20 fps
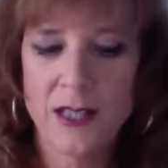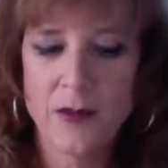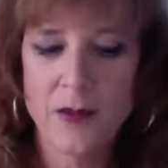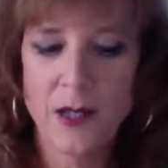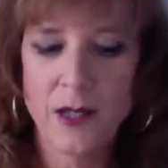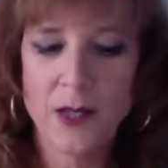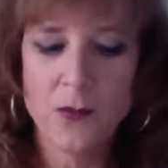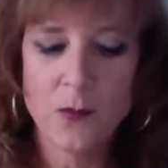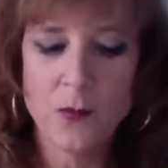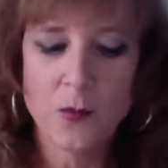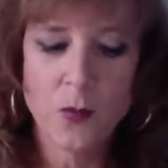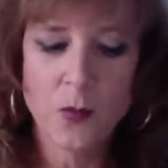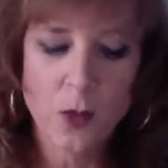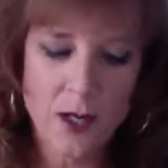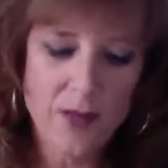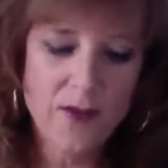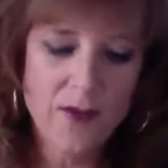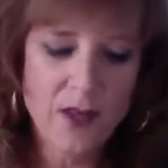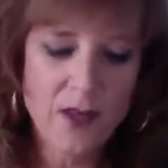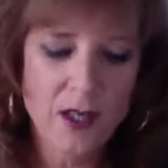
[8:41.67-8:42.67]
And
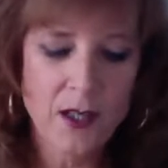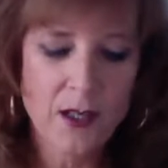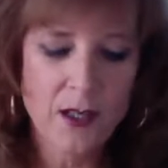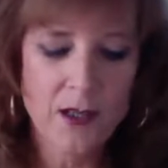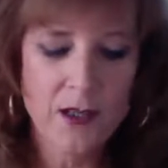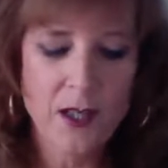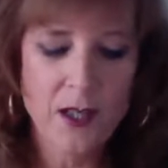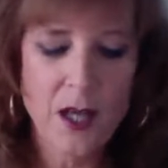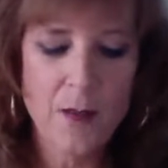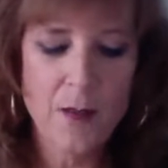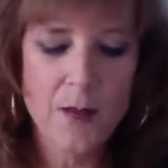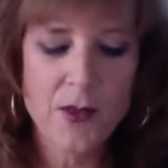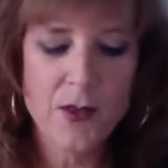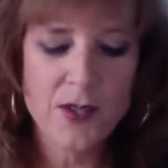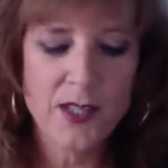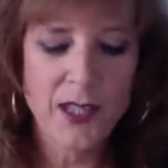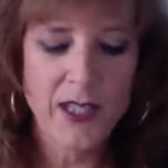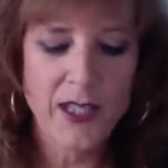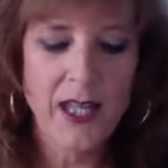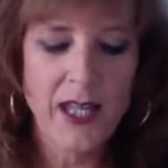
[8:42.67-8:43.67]
one of the
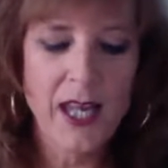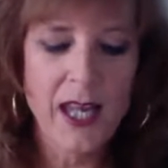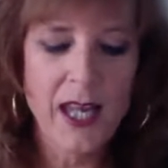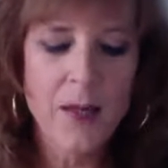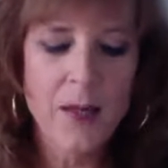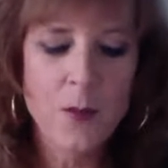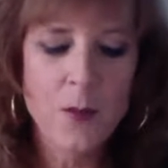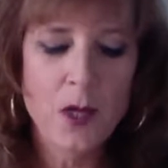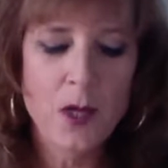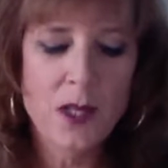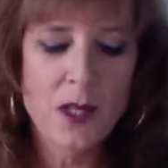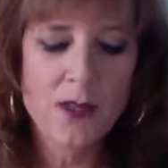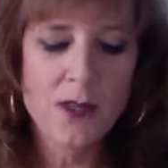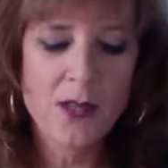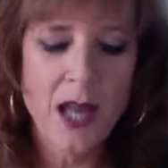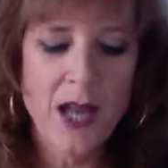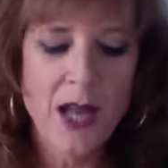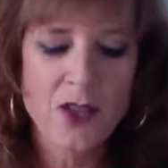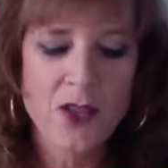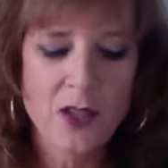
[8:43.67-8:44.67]
couples that came was
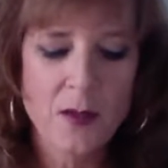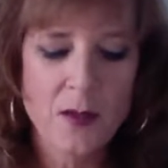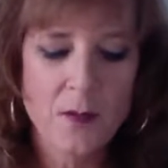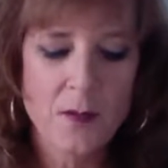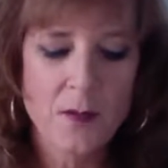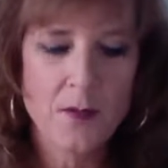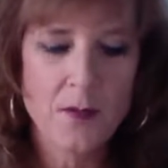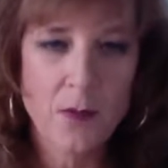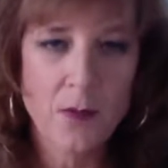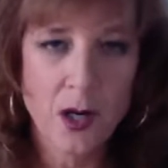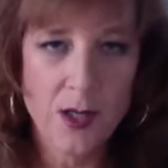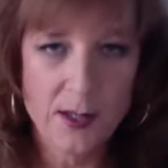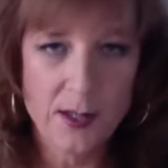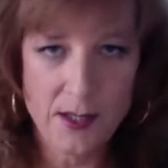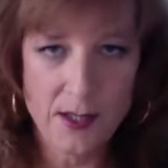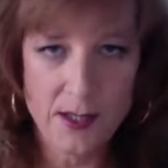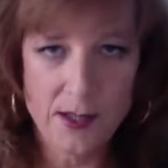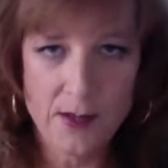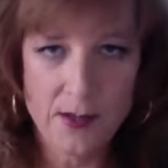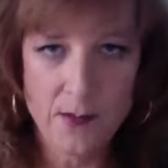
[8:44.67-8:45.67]
actually
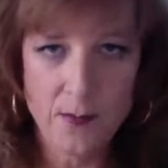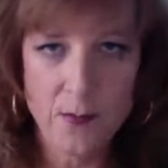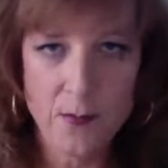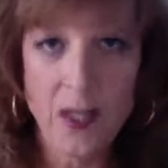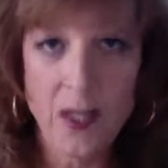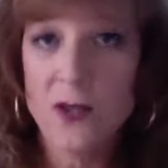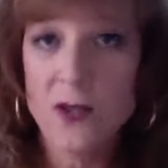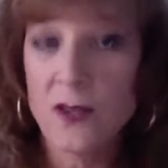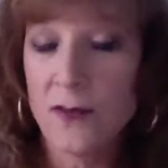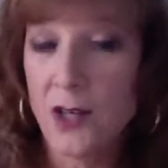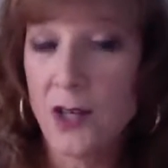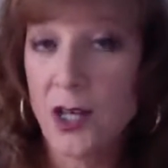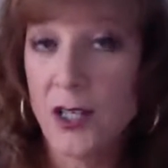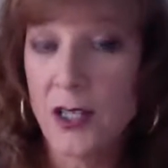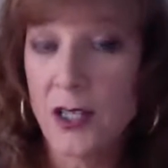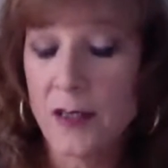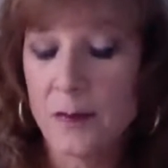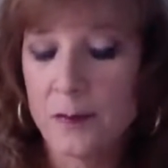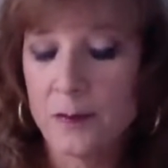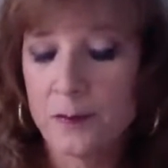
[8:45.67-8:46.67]
Marcy's matron of
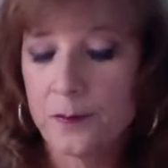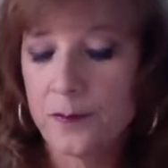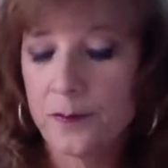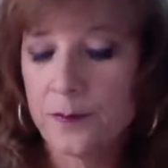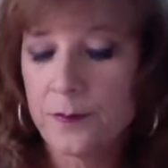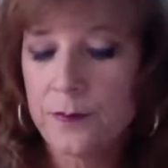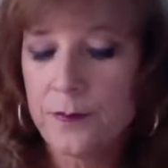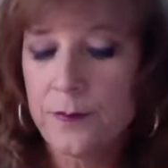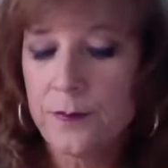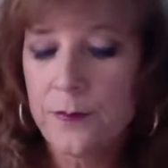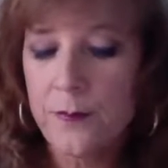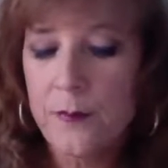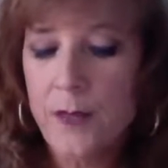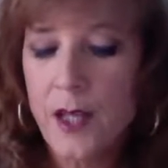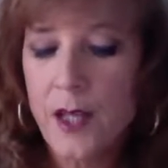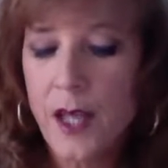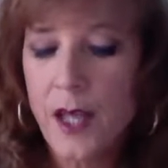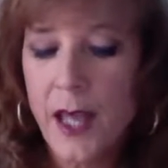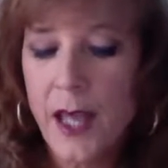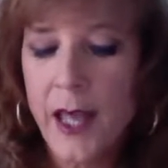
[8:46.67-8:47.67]
honor,
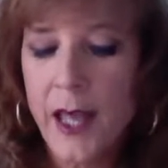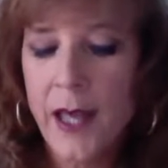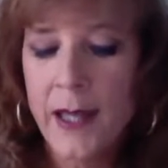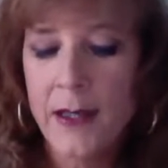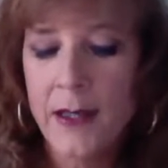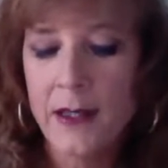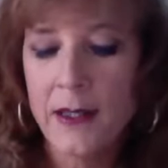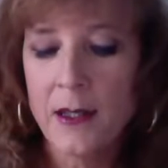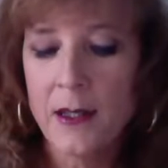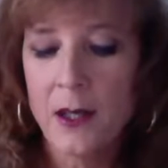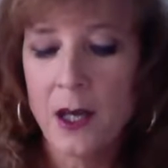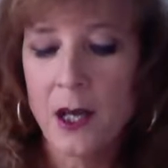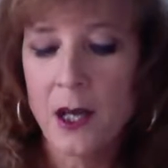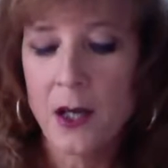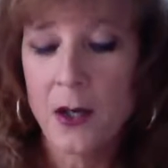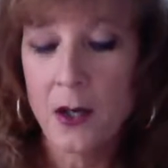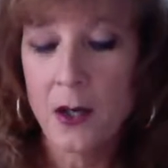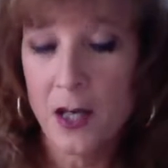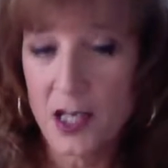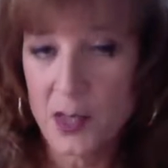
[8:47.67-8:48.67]
and
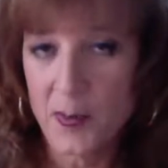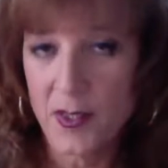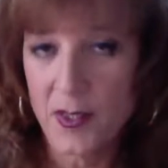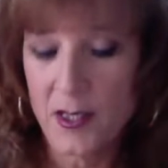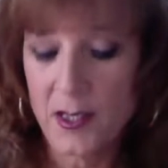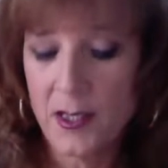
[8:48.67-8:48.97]
her husband.